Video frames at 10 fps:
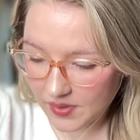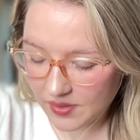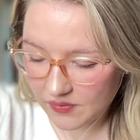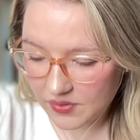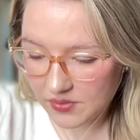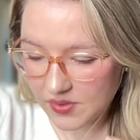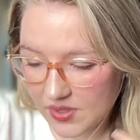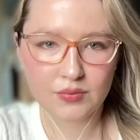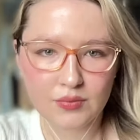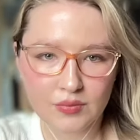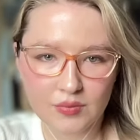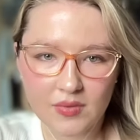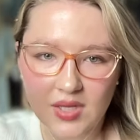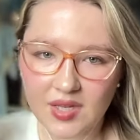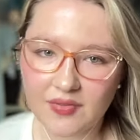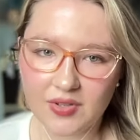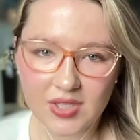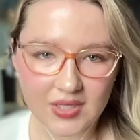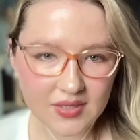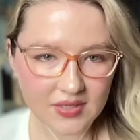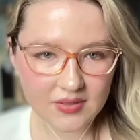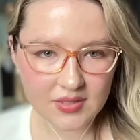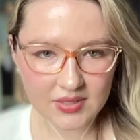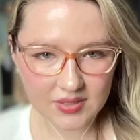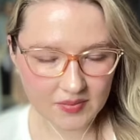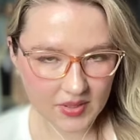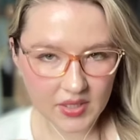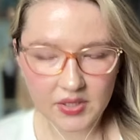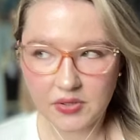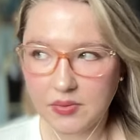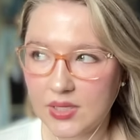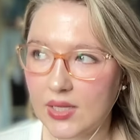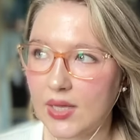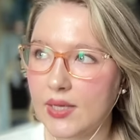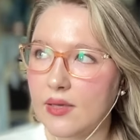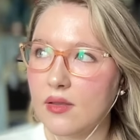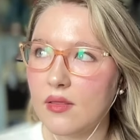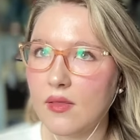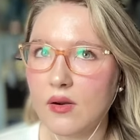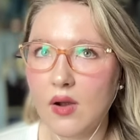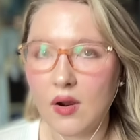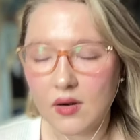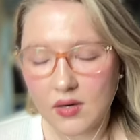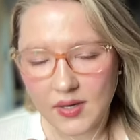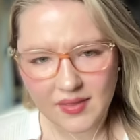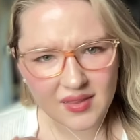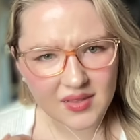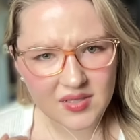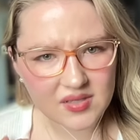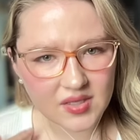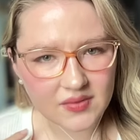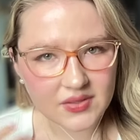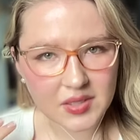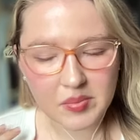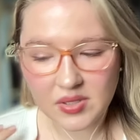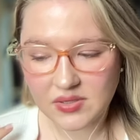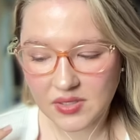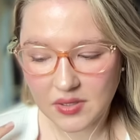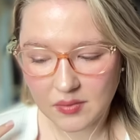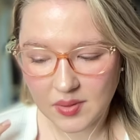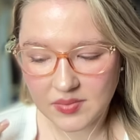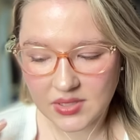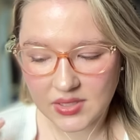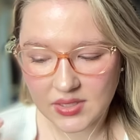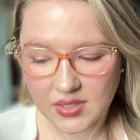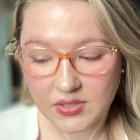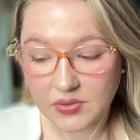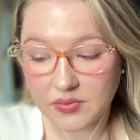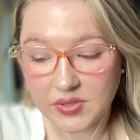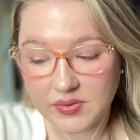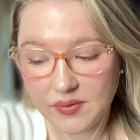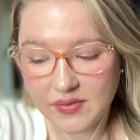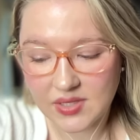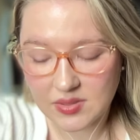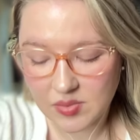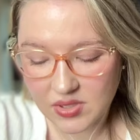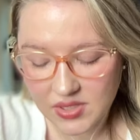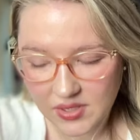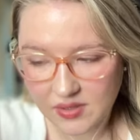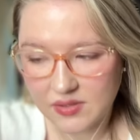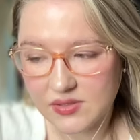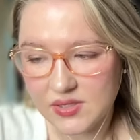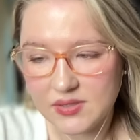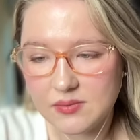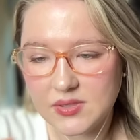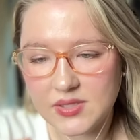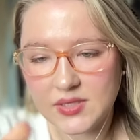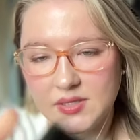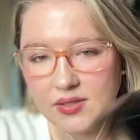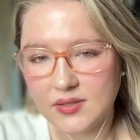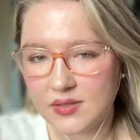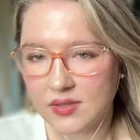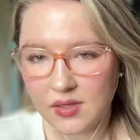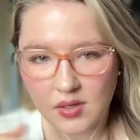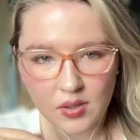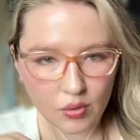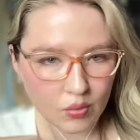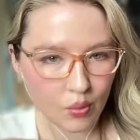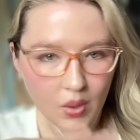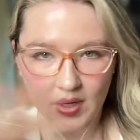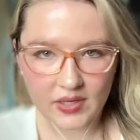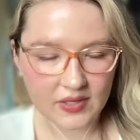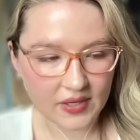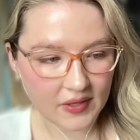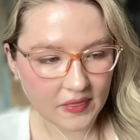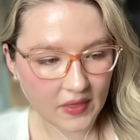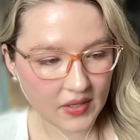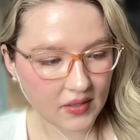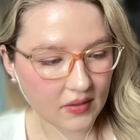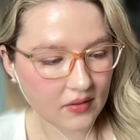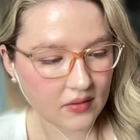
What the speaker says: If you think it sounds like something you would like, I think they still have samples on their website. I don't know if this particular scent was like a one and done thing,